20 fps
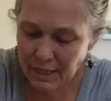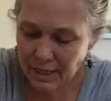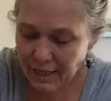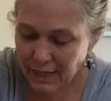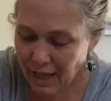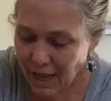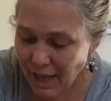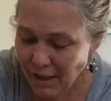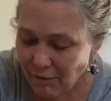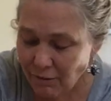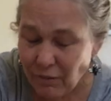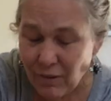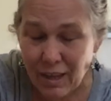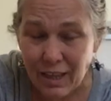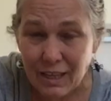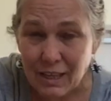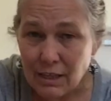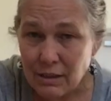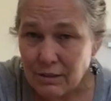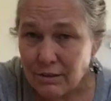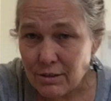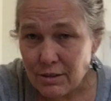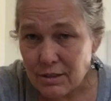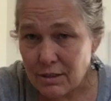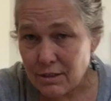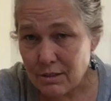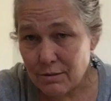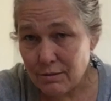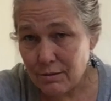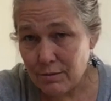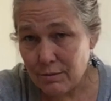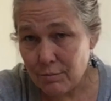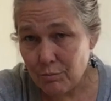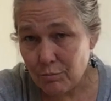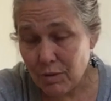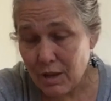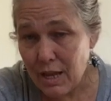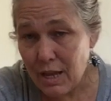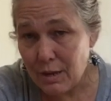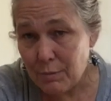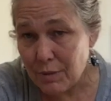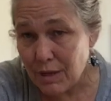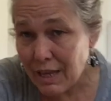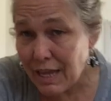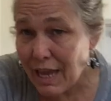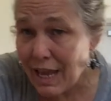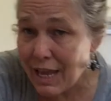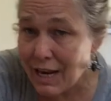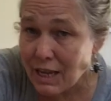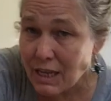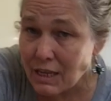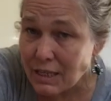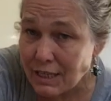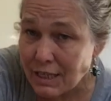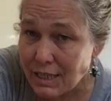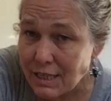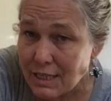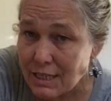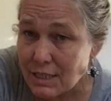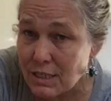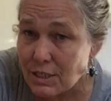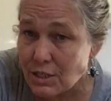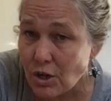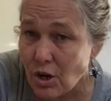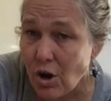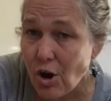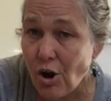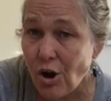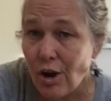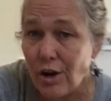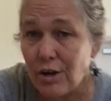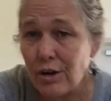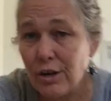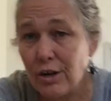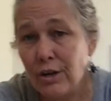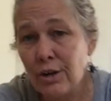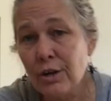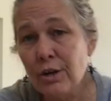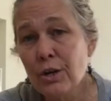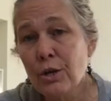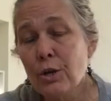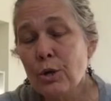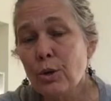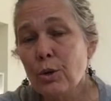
And I find just kind of mechanically this is a harder